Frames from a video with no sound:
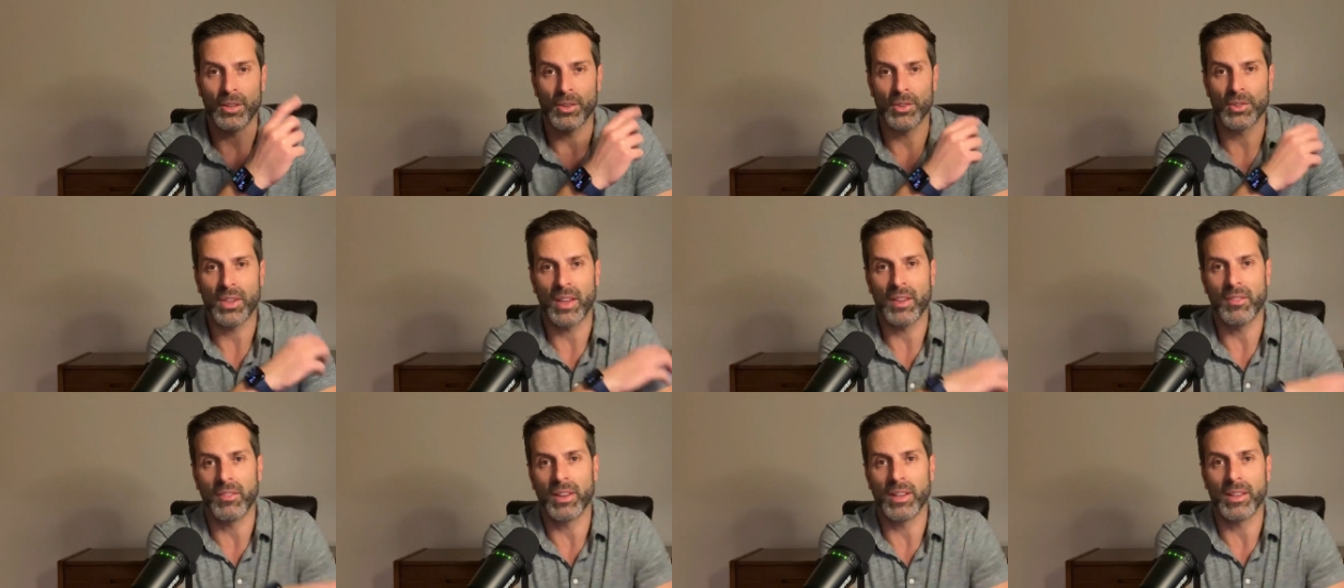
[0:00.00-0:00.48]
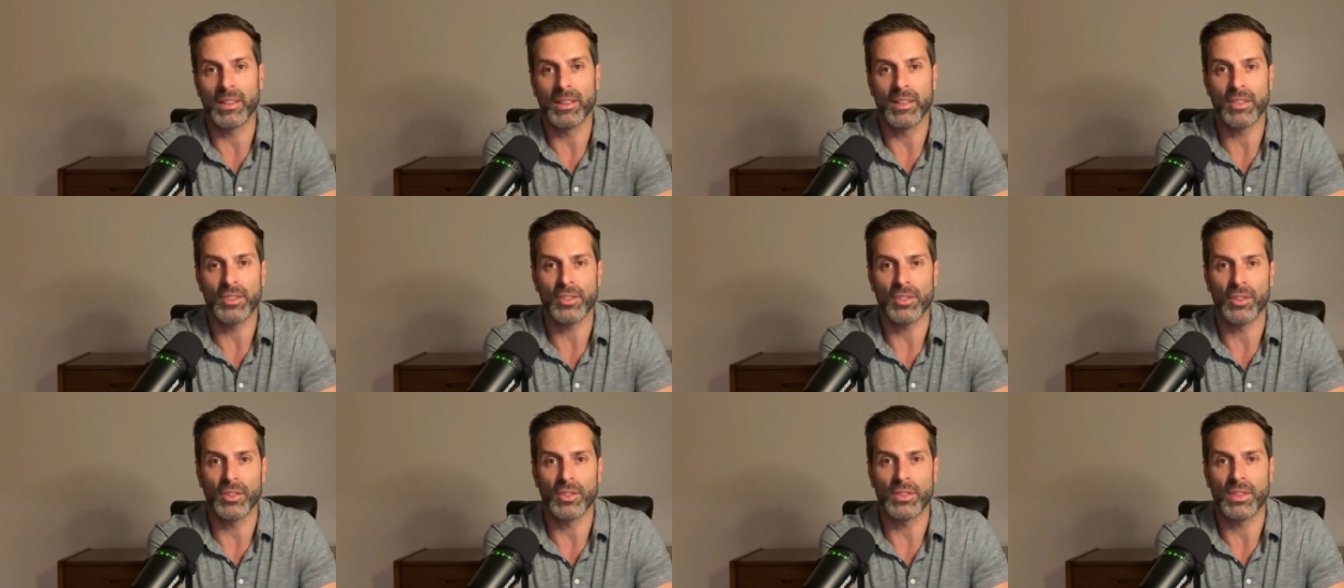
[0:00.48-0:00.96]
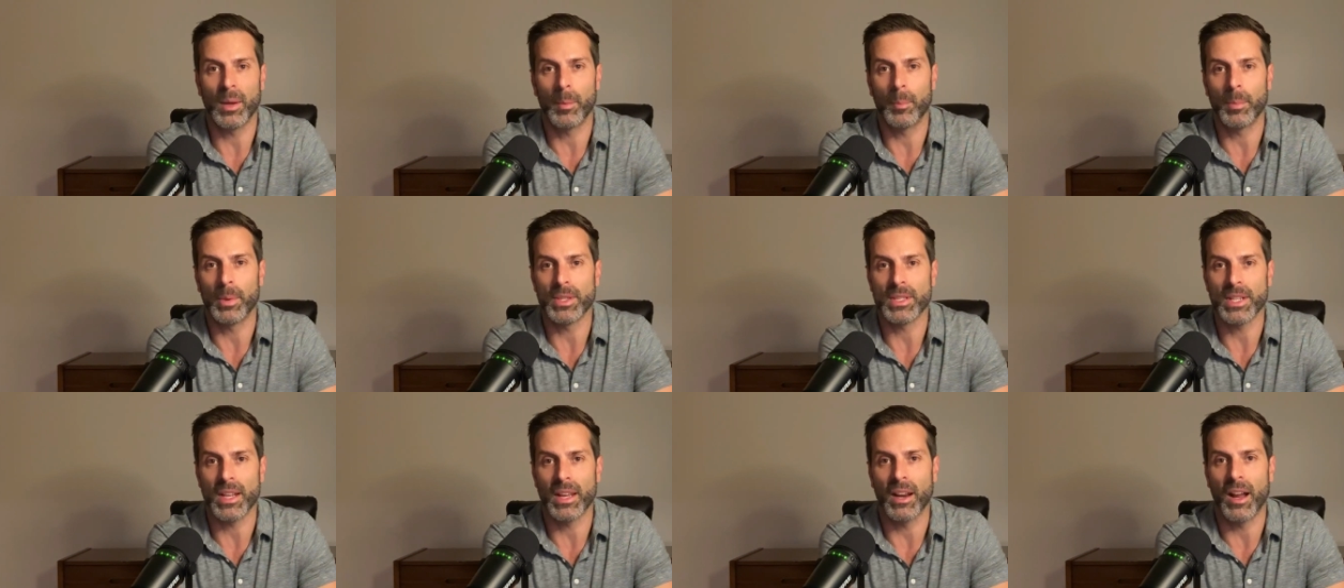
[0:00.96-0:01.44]
you'll save an additional
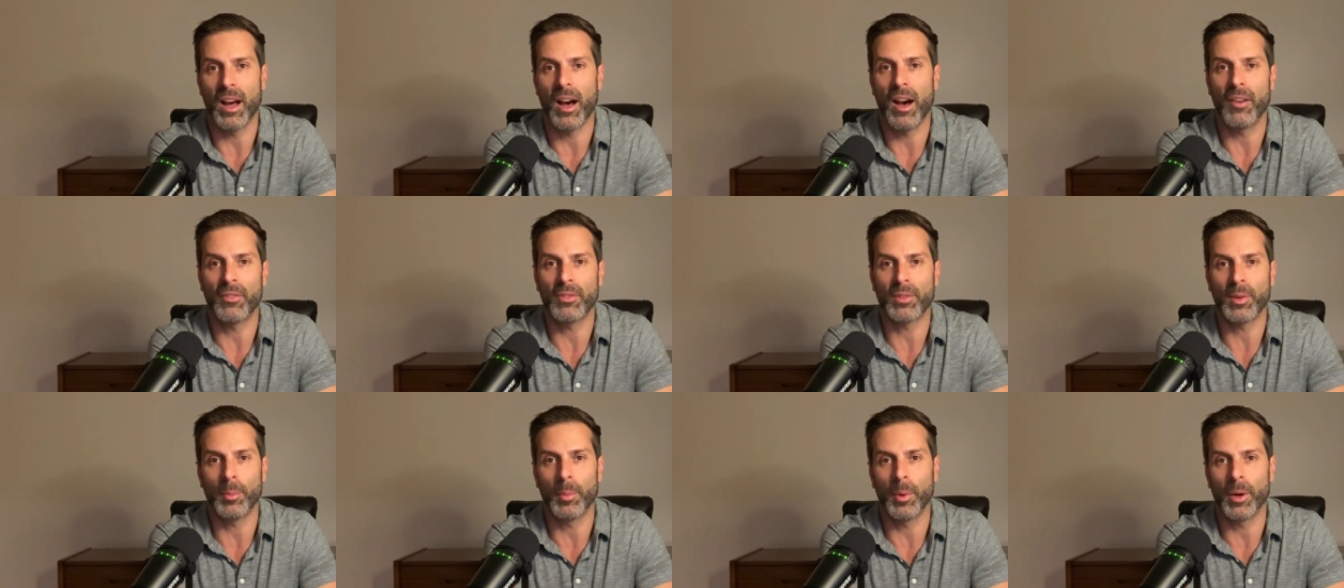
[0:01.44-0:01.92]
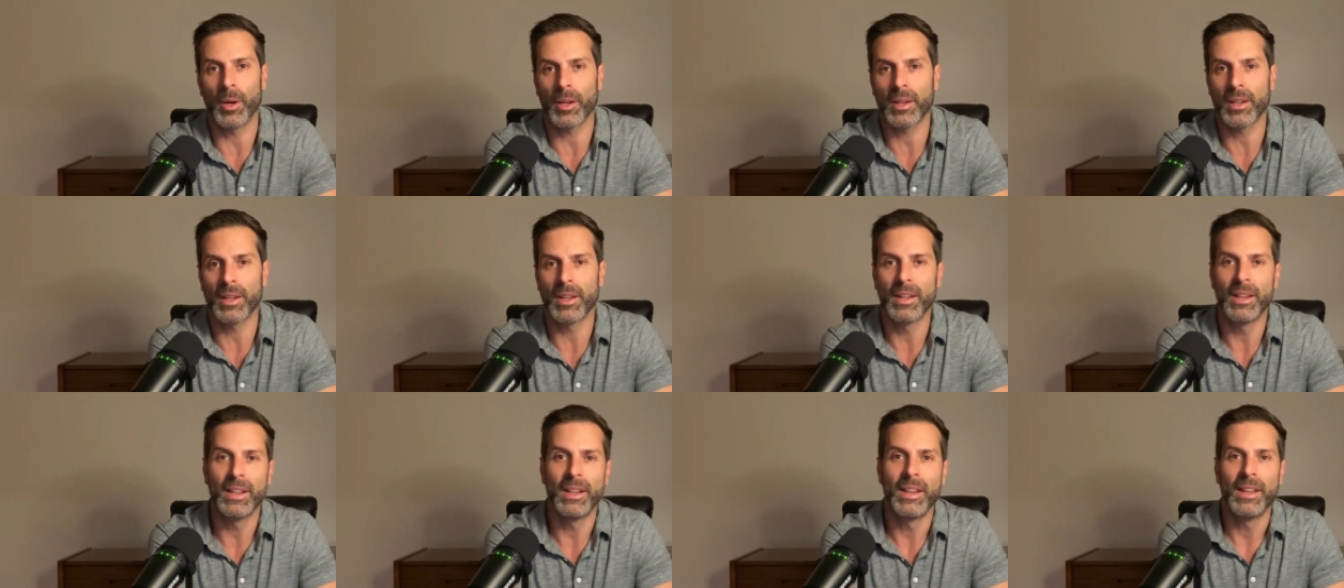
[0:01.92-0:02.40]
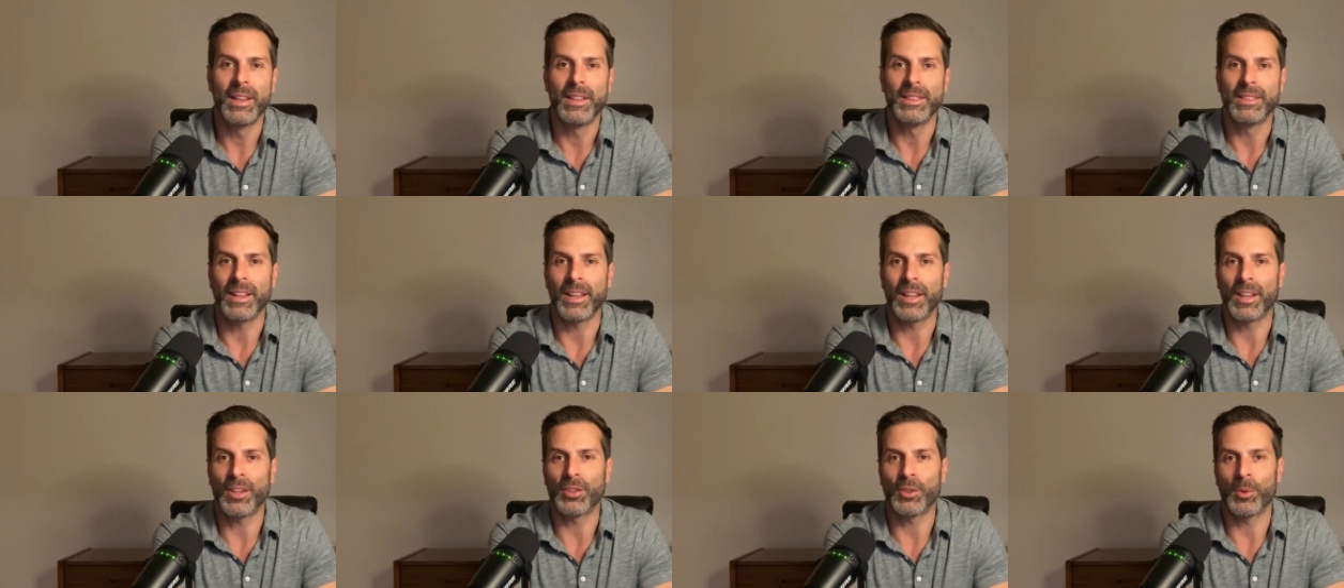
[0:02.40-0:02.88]
10% off the book.
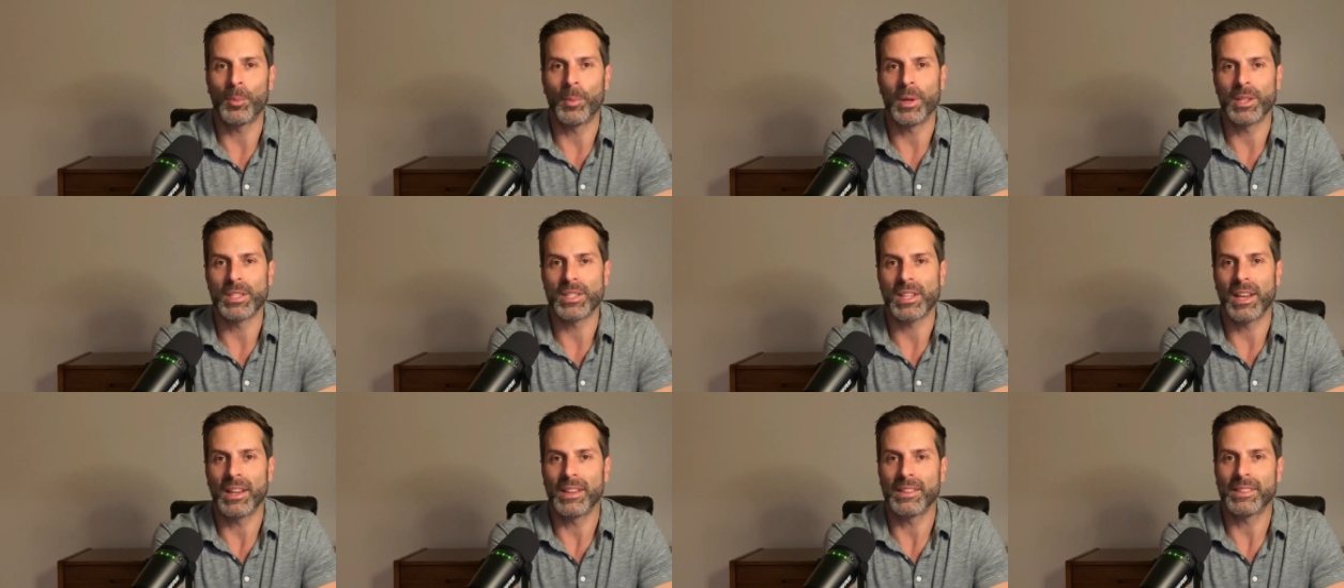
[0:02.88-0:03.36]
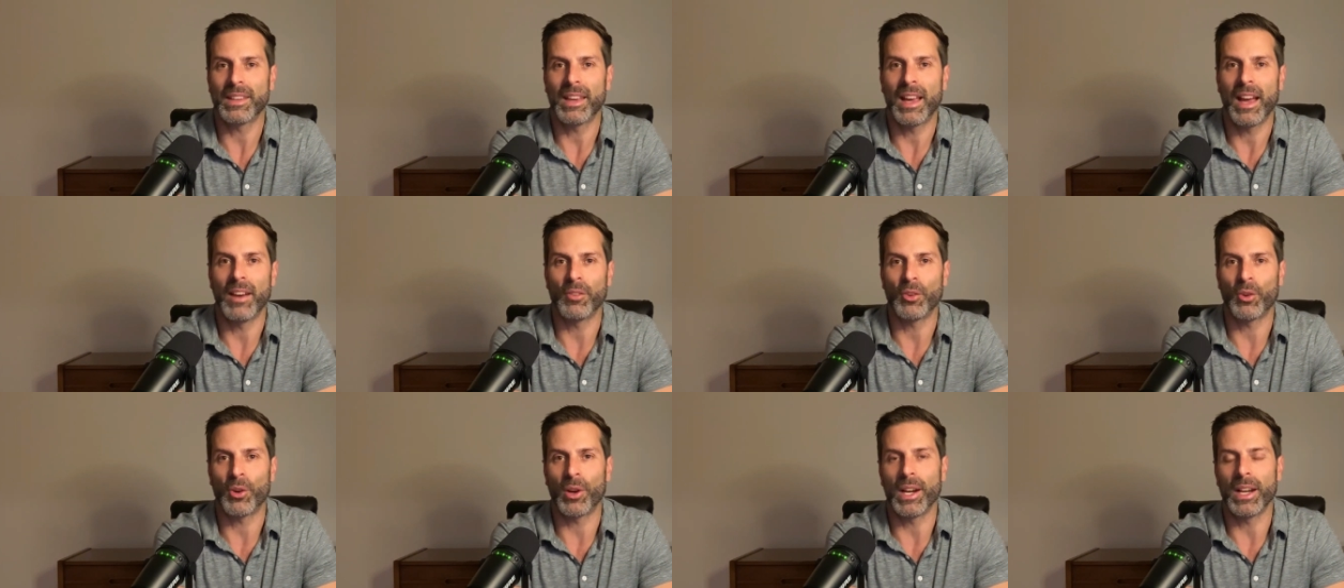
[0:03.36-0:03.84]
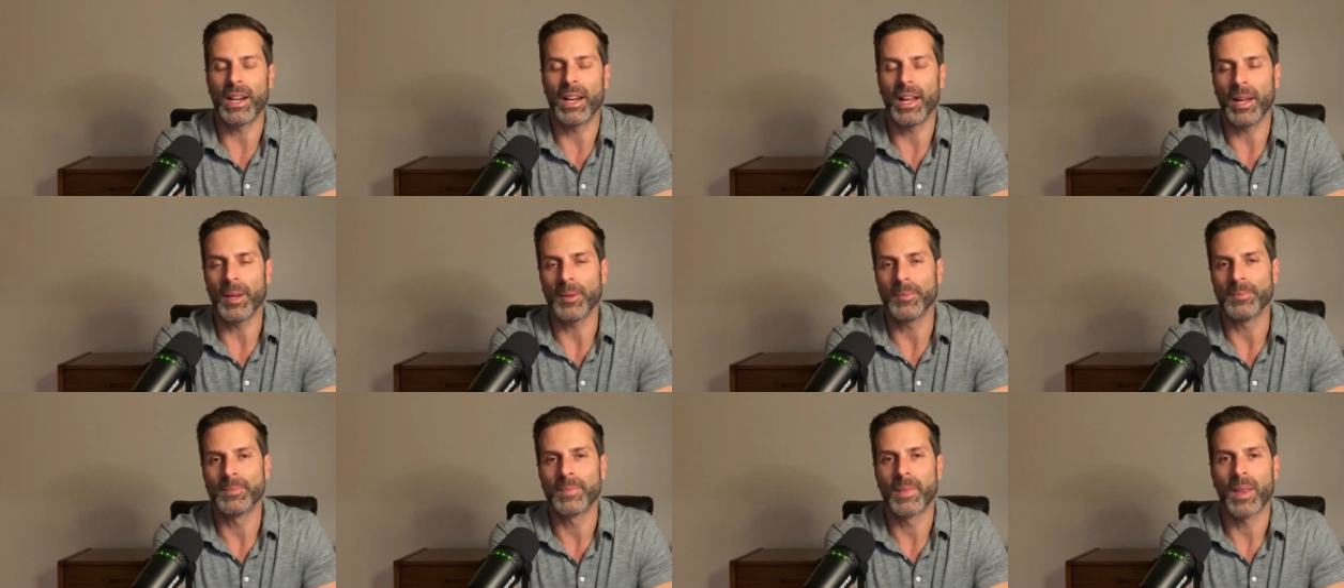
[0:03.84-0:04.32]
Thank you so much, guys. Have a great
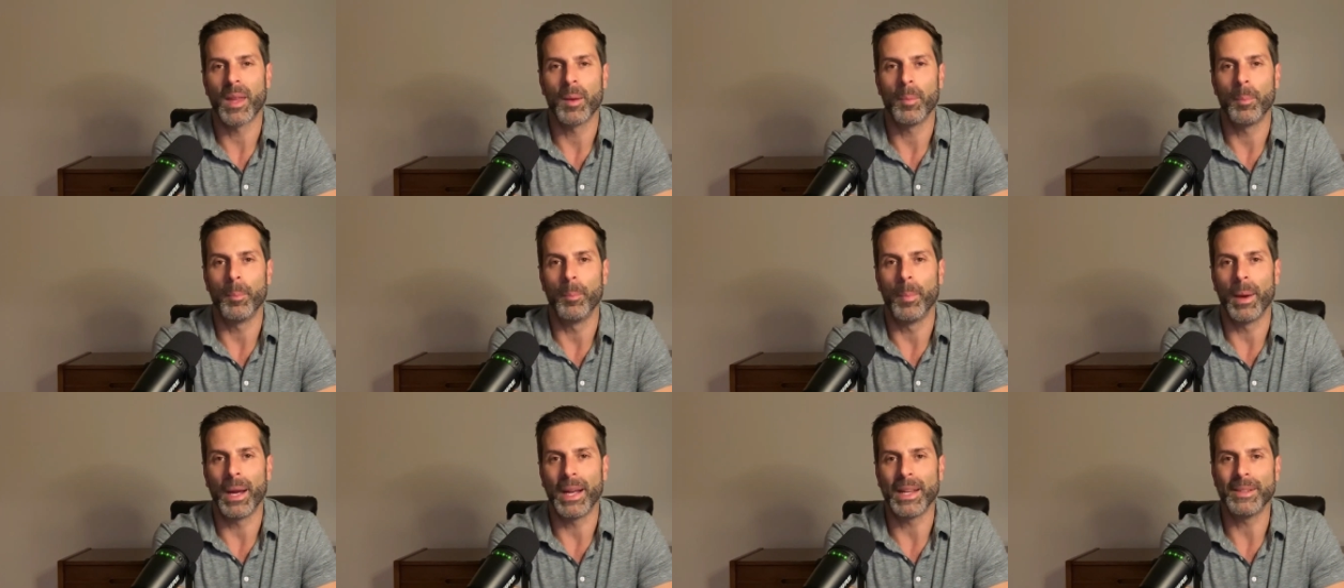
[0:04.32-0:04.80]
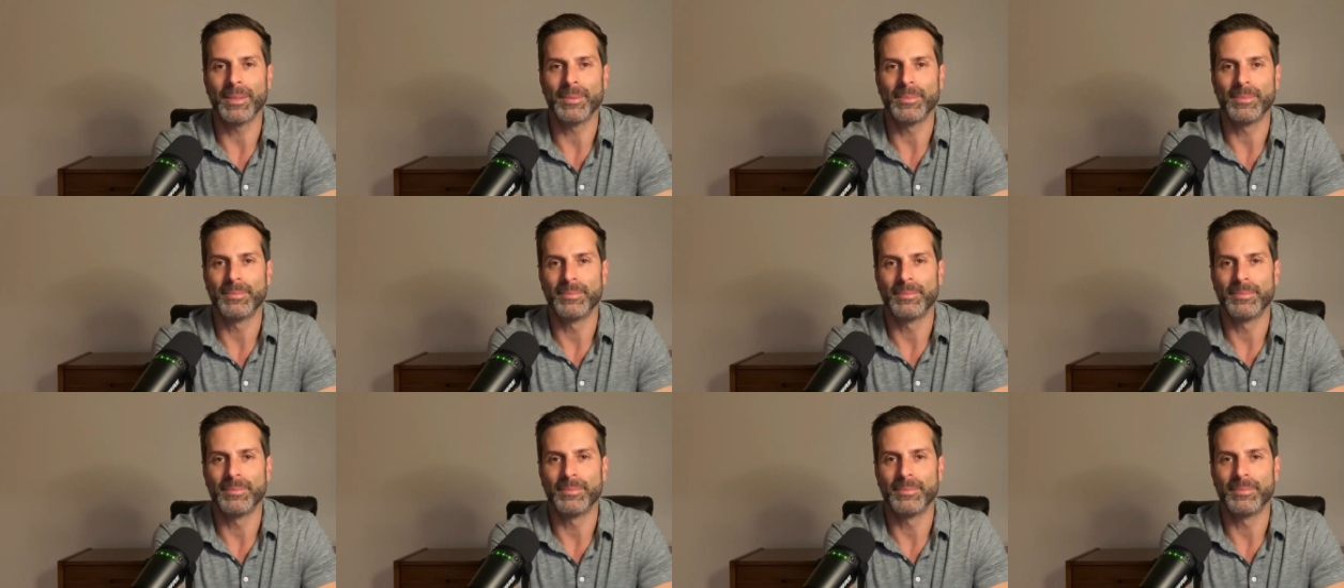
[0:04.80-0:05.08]
day. Bye.